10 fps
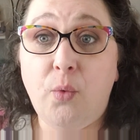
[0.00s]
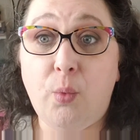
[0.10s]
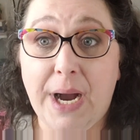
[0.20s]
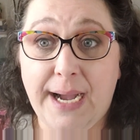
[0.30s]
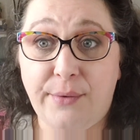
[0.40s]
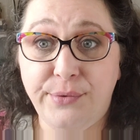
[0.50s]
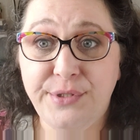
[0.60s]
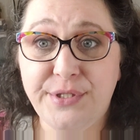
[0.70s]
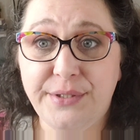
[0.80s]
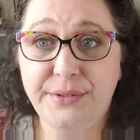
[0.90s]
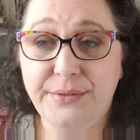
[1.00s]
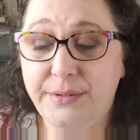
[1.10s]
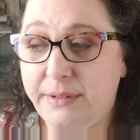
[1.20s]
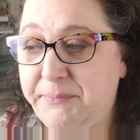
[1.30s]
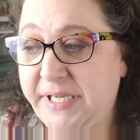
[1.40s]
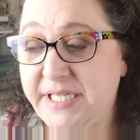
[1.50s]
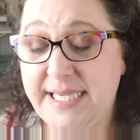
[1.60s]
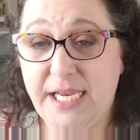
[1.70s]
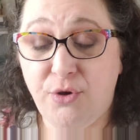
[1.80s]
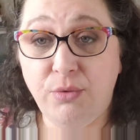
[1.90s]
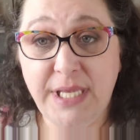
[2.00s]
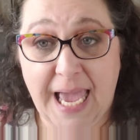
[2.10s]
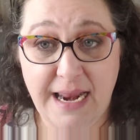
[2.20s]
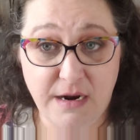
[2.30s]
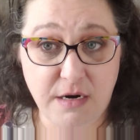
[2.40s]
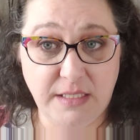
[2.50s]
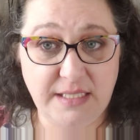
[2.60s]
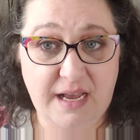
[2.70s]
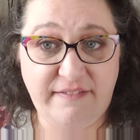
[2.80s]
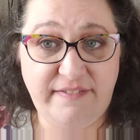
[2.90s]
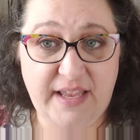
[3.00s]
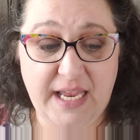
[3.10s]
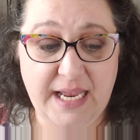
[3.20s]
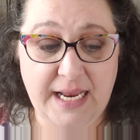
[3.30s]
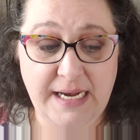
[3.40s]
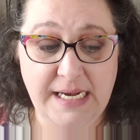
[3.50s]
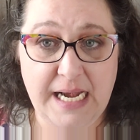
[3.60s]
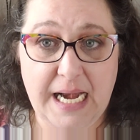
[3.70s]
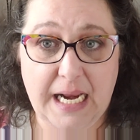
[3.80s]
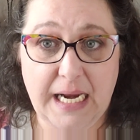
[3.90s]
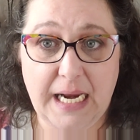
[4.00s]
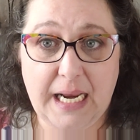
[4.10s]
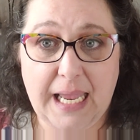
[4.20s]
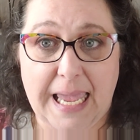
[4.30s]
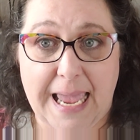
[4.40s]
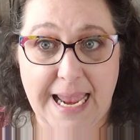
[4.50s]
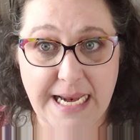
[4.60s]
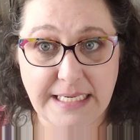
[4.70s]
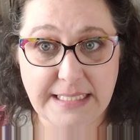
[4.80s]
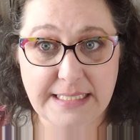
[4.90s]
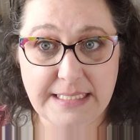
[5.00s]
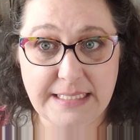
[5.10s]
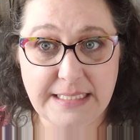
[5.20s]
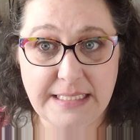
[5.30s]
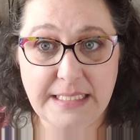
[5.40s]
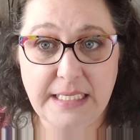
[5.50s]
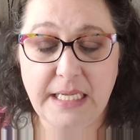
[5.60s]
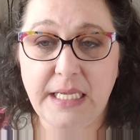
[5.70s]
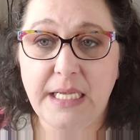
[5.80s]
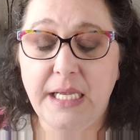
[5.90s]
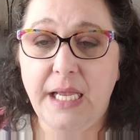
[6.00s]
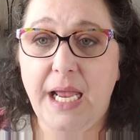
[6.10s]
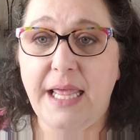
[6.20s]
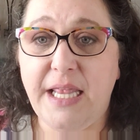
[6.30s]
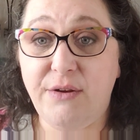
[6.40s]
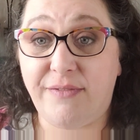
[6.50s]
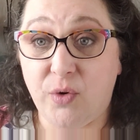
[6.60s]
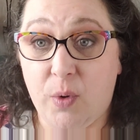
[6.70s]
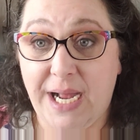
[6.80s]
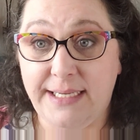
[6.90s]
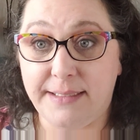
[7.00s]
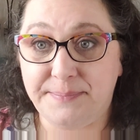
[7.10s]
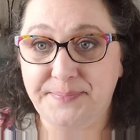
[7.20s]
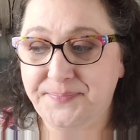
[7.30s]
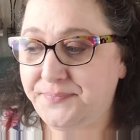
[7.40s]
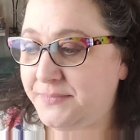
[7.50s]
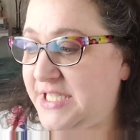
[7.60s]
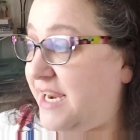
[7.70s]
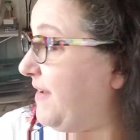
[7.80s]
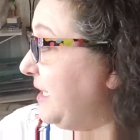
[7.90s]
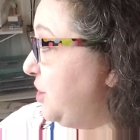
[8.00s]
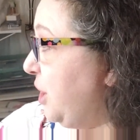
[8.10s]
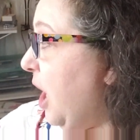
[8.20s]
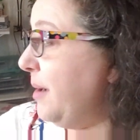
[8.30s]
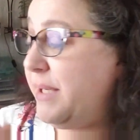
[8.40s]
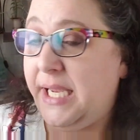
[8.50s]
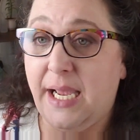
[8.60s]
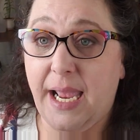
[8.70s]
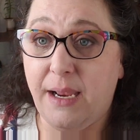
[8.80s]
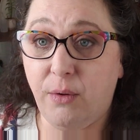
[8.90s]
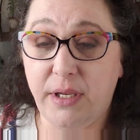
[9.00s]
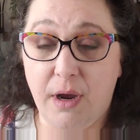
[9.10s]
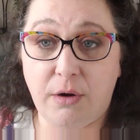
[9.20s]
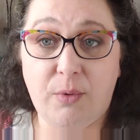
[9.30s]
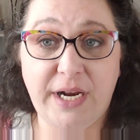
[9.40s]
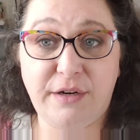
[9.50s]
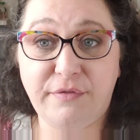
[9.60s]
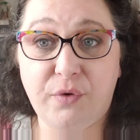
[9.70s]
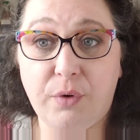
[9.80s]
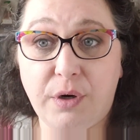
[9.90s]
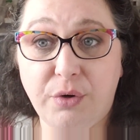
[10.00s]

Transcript: wound because you get her stuff in hanks and then you have to wind them. Dave actually got me a yarn winder for